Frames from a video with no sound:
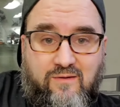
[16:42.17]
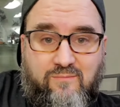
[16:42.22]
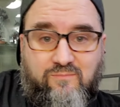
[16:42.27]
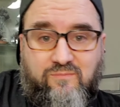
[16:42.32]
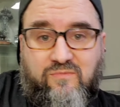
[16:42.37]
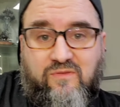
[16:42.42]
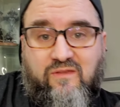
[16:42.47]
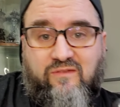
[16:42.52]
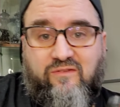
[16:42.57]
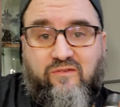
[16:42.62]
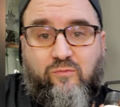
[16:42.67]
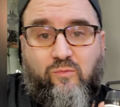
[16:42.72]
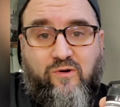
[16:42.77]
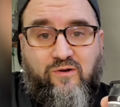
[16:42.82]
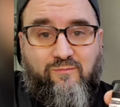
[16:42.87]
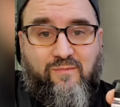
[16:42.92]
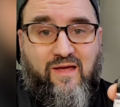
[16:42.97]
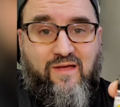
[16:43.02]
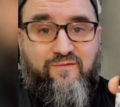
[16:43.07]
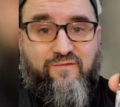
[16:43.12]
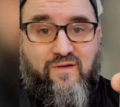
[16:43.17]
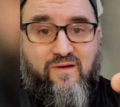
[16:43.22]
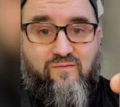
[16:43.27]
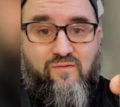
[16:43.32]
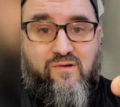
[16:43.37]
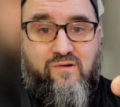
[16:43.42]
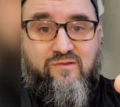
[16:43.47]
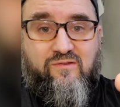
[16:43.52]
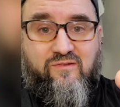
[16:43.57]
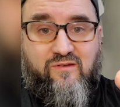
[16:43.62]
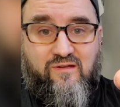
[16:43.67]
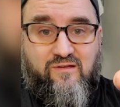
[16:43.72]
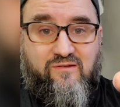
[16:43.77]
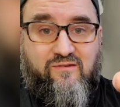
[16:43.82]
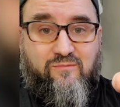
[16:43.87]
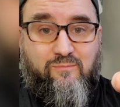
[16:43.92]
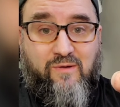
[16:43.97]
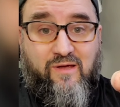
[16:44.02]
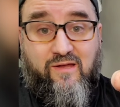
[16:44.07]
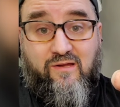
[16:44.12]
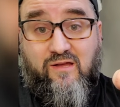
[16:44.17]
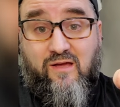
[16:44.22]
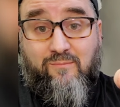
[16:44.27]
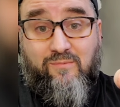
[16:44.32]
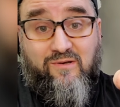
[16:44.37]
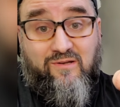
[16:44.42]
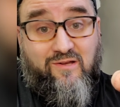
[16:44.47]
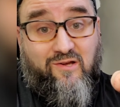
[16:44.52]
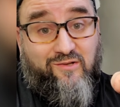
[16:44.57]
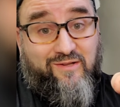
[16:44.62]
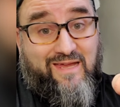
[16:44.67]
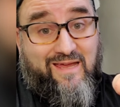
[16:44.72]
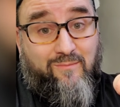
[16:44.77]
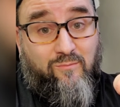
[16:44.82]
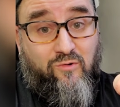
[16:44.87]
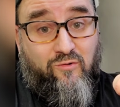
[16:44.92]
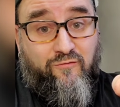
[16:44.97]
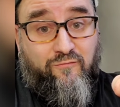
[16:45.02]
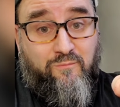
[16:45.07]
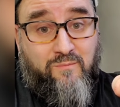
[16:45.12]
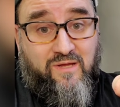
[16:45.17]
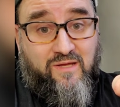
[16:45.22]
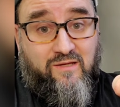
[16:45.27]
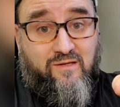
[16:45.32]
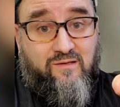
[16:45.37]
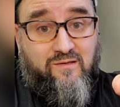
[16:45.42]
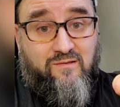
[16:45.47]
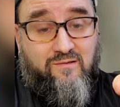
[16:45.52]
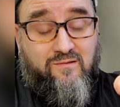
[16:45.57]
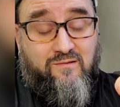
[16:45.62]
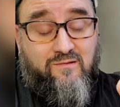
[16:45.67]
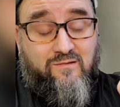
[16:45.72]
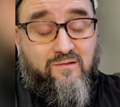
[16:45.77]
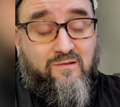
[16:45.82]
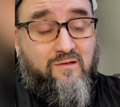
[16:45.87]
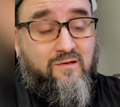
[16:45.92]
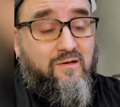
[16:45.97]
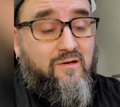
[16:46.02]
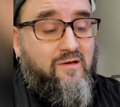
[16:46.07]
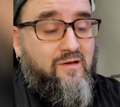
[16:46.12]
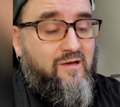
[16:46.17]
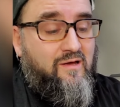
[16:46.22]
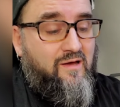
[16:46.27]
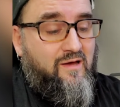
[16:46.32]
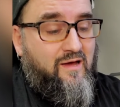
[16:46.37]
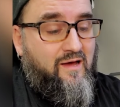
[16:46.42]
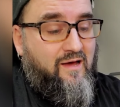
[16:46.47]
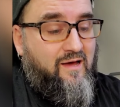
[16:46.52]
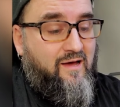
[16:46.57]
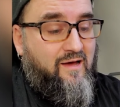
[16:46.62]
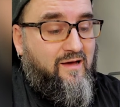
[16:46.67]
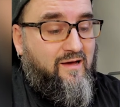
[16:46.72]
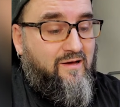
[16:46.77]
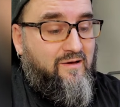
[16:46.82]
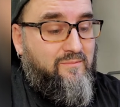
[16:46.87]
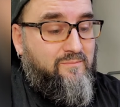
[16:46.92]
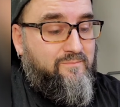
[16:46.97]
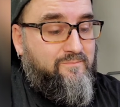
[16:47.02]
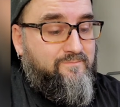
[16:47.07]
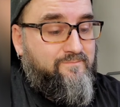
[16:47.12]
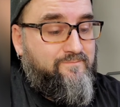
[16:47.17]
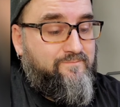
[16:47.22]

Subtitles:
This is one of my favorites. It's by a company called Ammo Mig. Ammo